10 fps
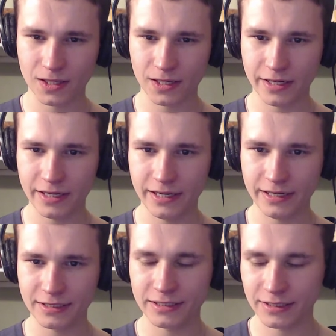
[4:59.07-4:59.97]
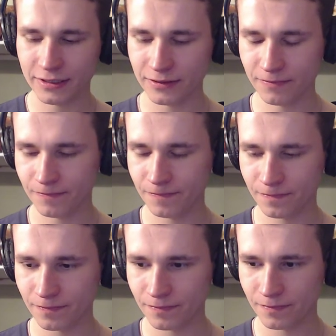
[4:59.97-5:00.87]
Electron
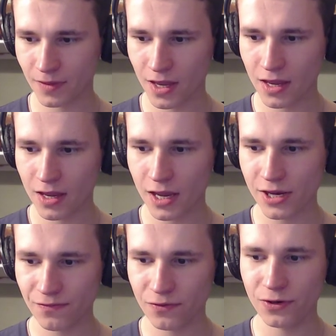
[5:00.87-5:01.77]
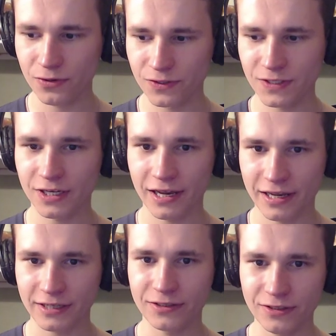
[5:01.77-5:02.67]
if you use
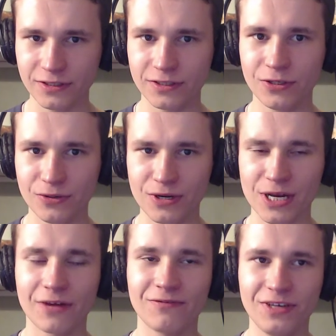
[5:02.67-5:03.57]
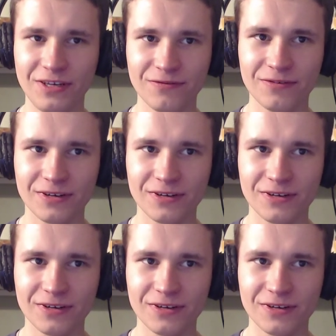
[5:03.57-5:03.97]
electron you have give